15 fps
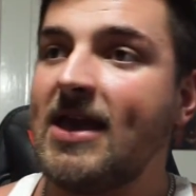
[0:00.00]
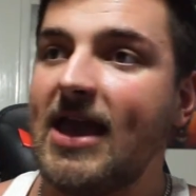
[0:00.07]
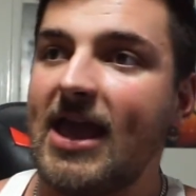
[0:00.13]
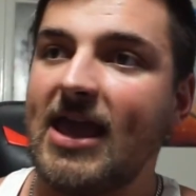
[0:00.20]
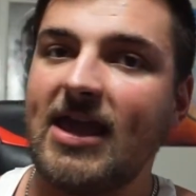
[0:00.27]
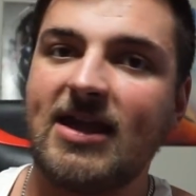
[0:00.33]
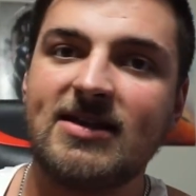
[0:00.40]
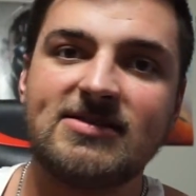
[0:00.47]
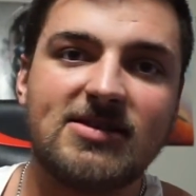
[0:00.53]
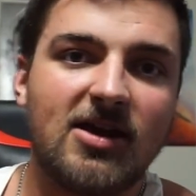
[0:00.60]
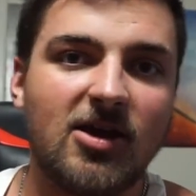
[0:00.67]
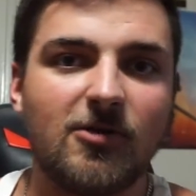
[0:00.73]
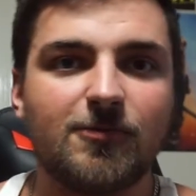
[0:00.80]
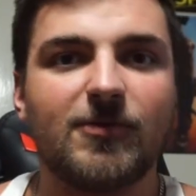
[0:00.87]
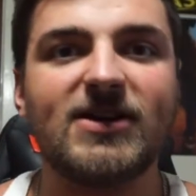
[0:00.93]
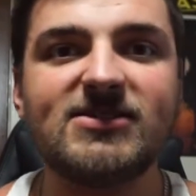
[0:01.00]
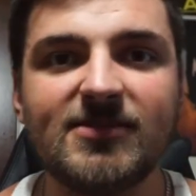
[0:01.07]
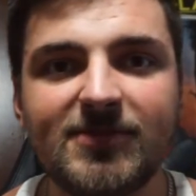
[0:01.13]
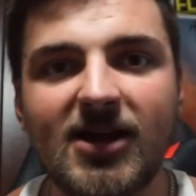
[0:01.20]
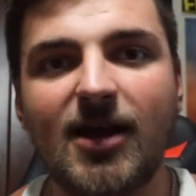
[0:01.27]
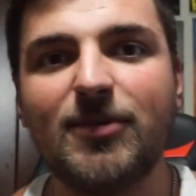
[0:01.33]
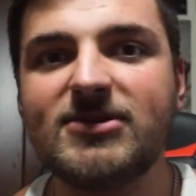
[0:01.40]
And write some
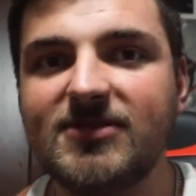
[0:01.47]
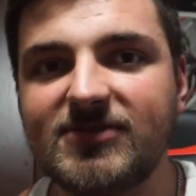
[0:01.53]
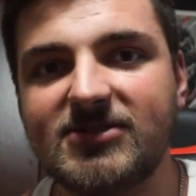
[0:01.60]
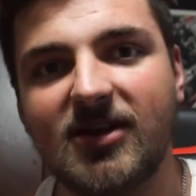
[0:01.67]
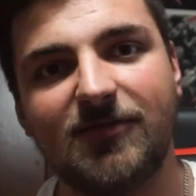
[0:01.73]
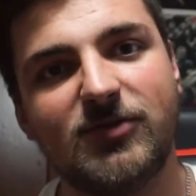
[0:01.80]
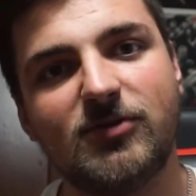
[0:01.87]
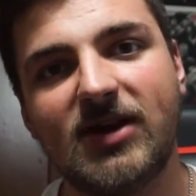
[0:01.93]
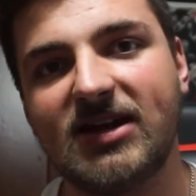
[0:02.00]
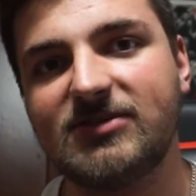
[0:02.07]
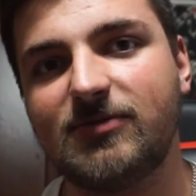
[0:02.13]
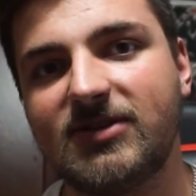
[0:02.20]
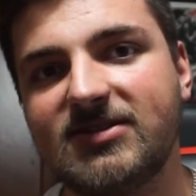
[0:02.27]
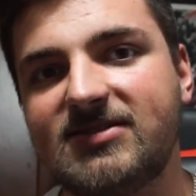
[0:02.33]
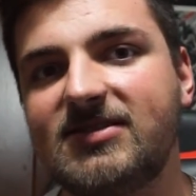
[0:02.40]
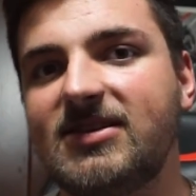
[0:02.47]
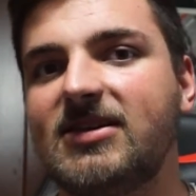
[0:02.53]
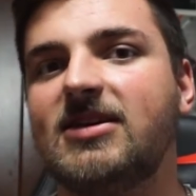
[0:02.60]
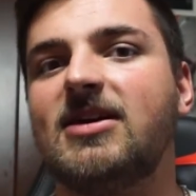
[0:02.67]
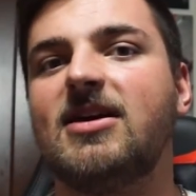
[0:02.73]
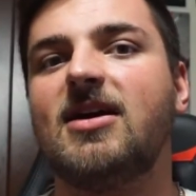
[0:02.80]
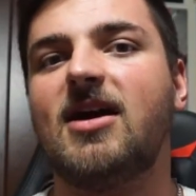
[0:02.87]
comments of stuff you guys want to see.